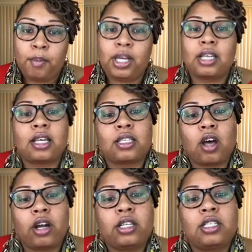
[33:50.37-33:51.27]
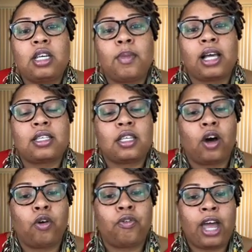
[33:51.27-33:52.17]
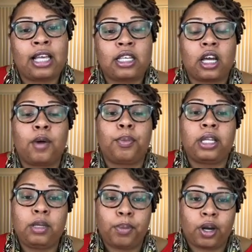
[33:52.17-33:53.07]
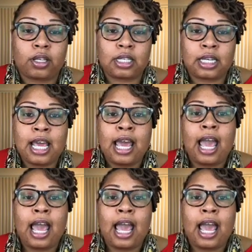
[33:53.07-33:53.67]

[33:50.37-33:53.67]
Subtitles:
because I started to see myself as a complete person.